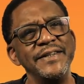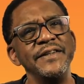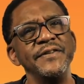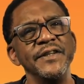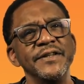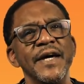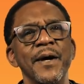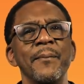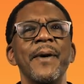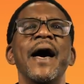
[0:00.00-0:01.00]
devious
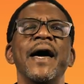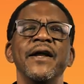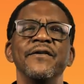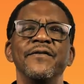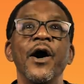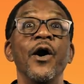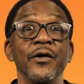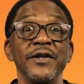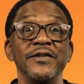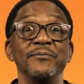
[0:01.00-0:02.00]
kind of mind of,
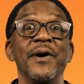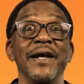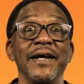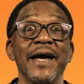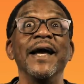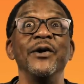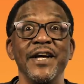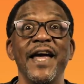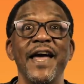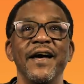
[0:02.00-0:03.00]
oh, this is money,
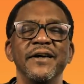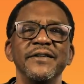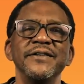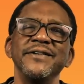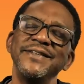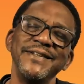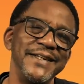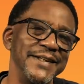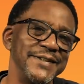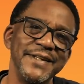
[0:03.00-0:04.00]
yeah. So this
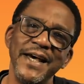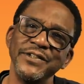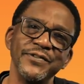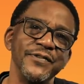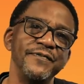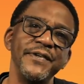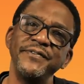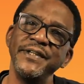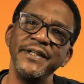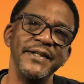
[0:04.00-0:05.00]
idiot signs us for
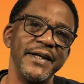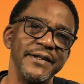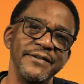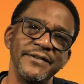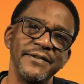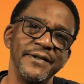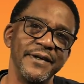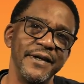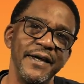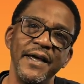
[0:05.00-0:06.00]
15 dates
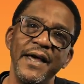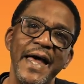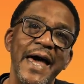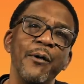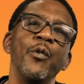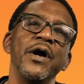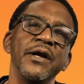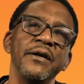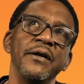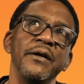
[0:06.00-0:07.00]
at
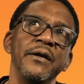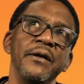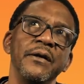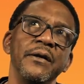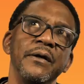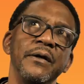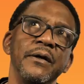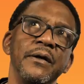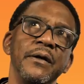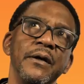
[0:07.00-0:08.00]

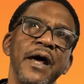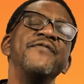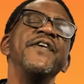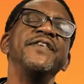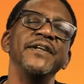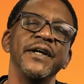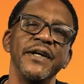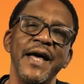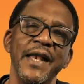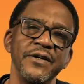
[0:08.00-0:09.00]

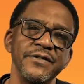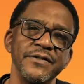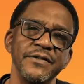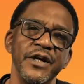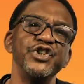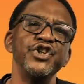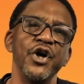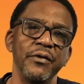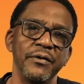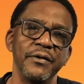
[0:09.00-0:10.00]
$1,500 a
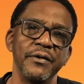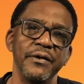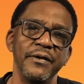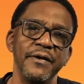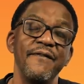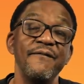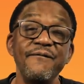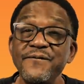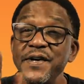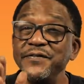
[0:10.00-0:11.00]
show.
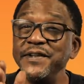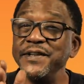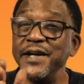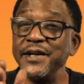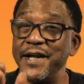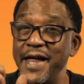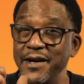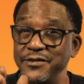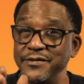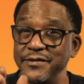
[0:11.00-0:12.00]

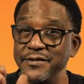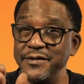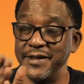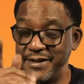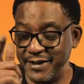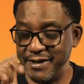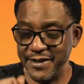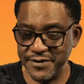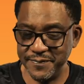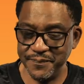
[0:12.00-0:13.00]
$1,500. Now dig
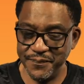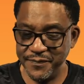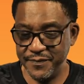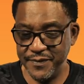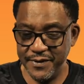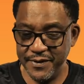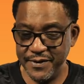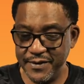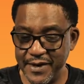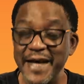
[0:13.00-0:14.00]
this.
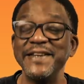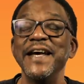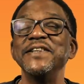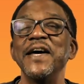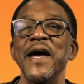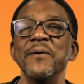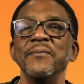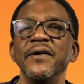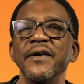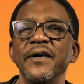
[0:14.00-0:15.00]
At that time,